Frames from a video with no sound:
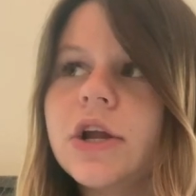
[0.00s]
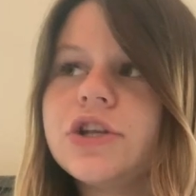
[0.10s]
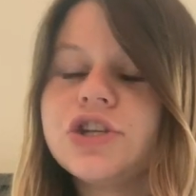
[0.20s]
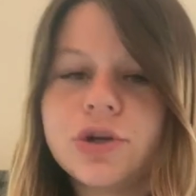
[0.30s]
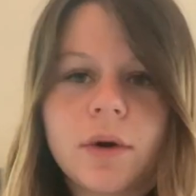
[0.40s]

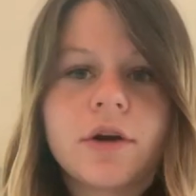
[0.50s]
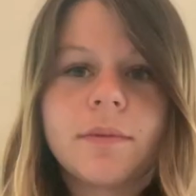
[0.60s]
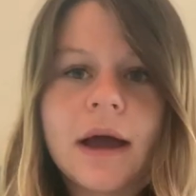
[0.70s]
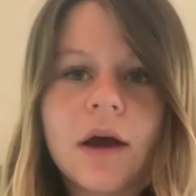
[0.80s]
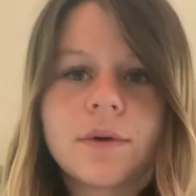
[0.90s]
200
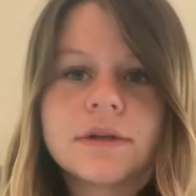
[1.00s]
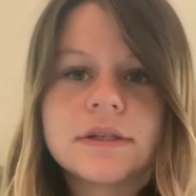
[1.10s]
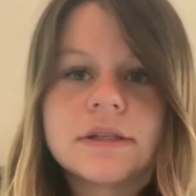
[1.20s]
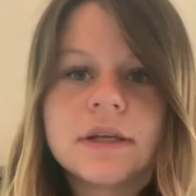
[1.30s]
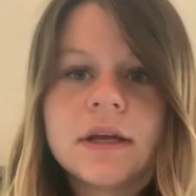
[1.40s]

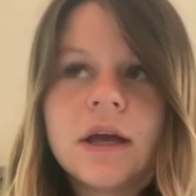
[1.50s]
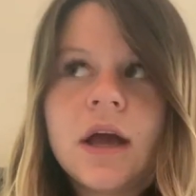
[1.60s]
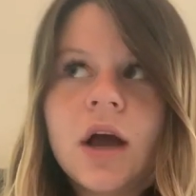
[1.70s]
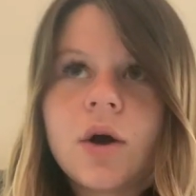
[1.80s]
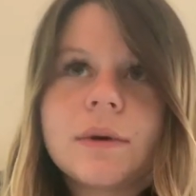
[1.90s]
pounds,
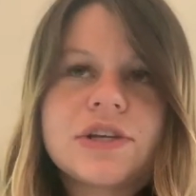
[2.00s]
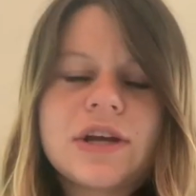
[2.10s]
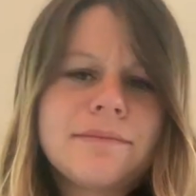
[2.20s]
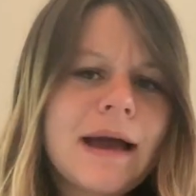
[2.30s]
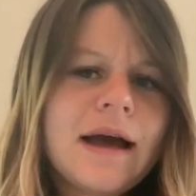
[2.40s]
which
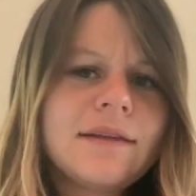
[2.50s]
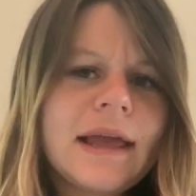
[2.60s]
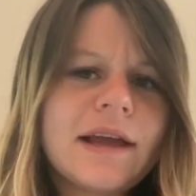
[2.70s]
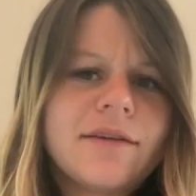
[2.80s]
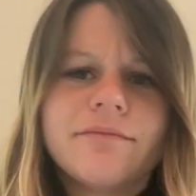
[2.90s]
I'm not
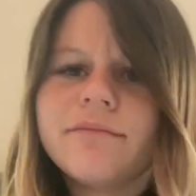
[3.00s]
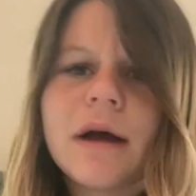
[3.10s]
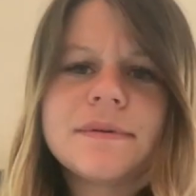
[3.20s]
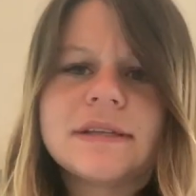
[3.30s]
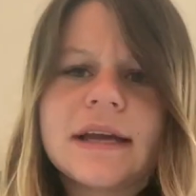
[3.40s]
like
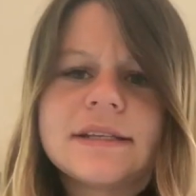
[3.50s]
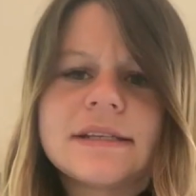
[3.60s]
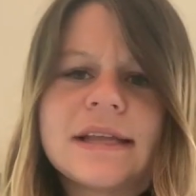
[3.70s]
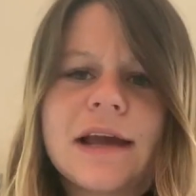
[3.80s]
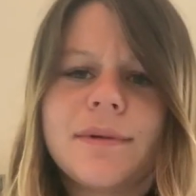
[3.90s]
upset to
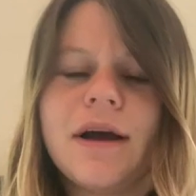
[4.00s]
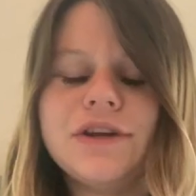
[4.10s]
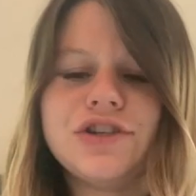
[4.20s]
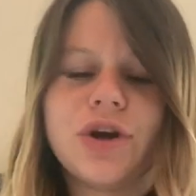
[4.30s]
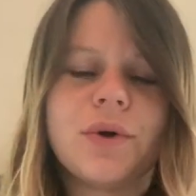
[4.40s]
say about. I
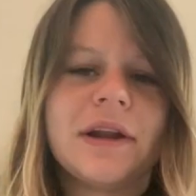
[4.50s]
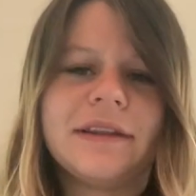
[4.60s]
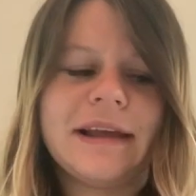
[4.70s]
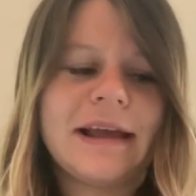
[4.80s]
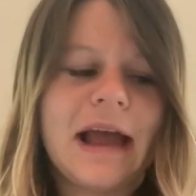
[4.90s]

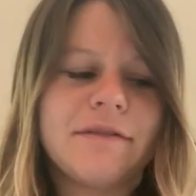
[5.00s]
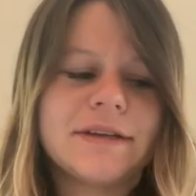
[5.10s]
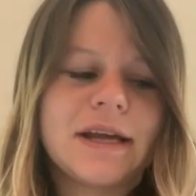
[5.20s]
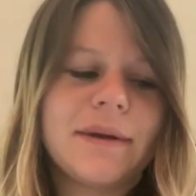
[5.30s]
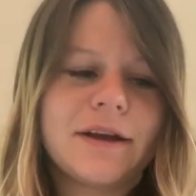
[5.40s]
jokingly, every
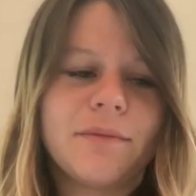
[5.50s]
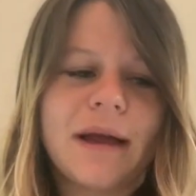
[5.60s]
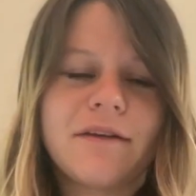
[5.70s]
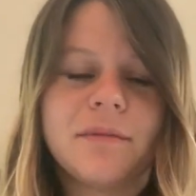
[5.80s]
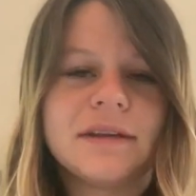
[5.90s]
time I come
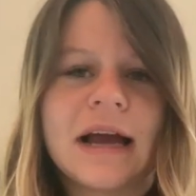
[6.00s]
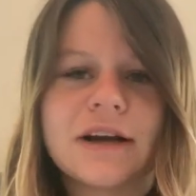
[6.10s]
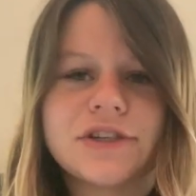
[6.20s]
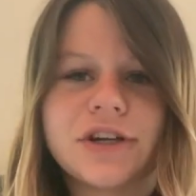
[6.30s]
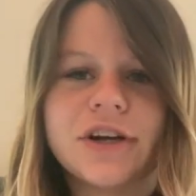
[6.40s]
back from the
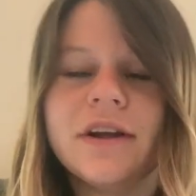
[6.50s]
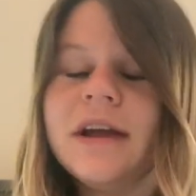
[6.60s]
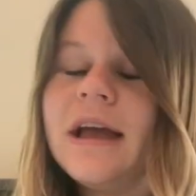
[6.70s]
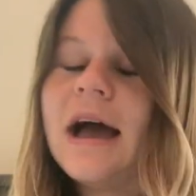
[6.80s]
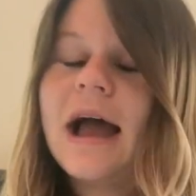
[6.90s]
doctor,
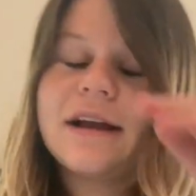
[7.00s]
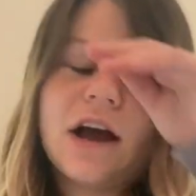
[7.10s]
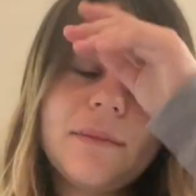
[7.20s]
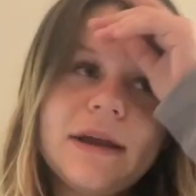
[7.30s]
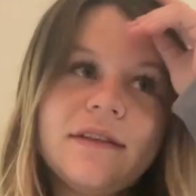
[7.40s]
I
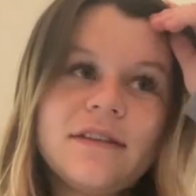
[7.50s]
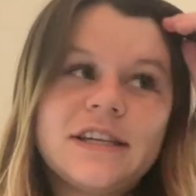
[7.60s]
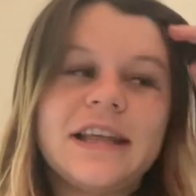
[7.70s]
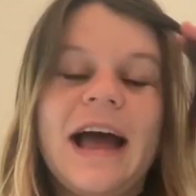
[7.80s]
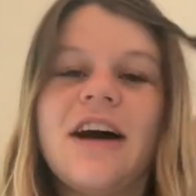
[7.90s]
come
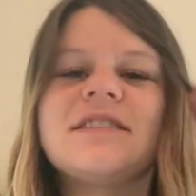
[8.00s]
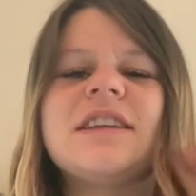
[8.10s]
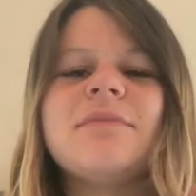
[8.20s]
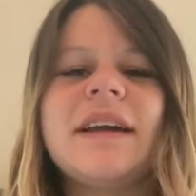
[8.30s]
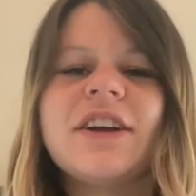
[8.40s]
into the house
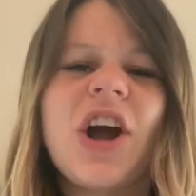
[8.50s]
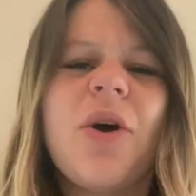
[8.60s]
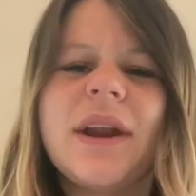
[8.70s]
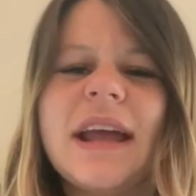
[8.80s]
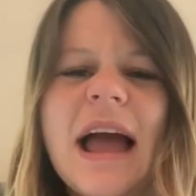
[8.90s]
and I'm like,
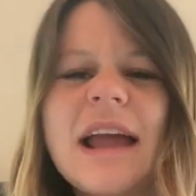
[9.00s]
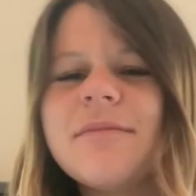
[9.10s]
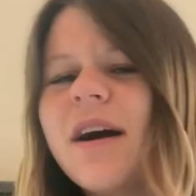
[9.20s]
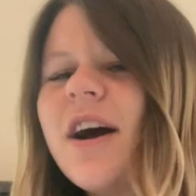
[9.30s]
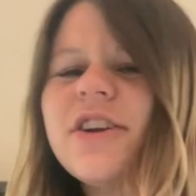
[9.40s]
Cody, I am
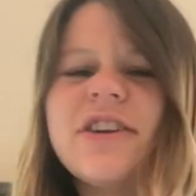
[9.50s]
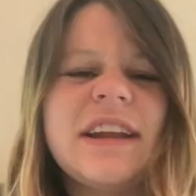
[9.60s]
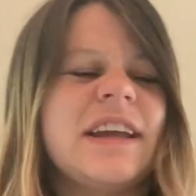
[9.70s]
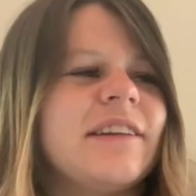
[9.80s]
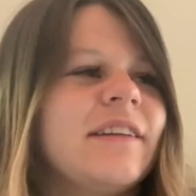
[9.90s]
100
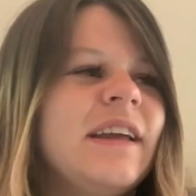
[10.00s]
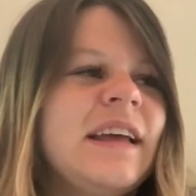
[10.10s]
and